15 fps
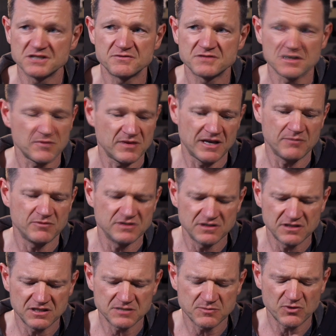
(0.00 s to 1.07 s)
if something happened to
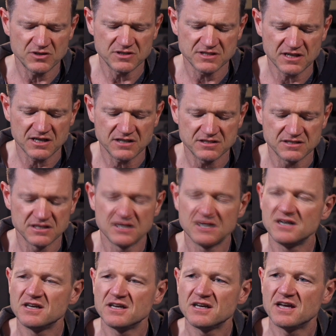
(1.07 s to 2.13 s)
the S/S cards,
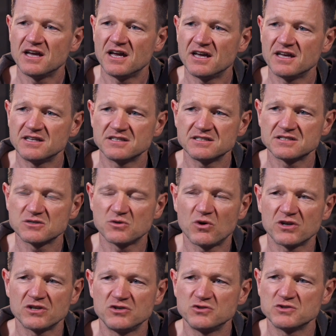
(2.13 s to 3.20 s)
and it's
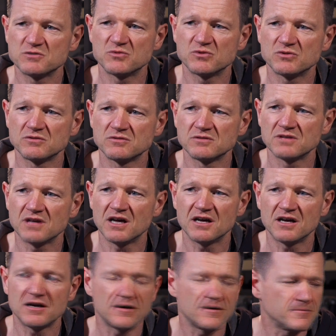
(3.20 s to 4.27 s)
quite a usable
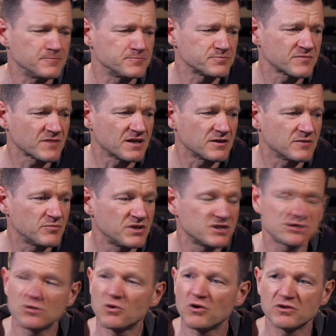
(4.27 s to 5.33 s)

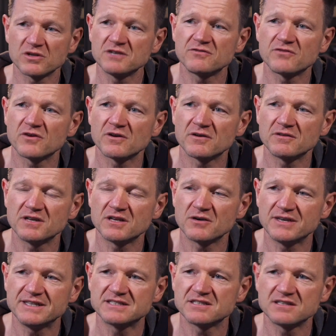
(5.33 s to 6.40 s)
picture quality for
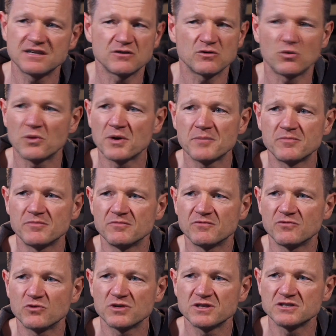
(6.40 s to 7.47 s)
internet or web
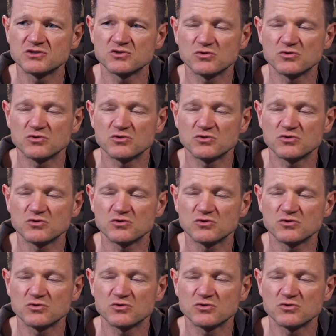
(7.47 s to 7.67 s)
footage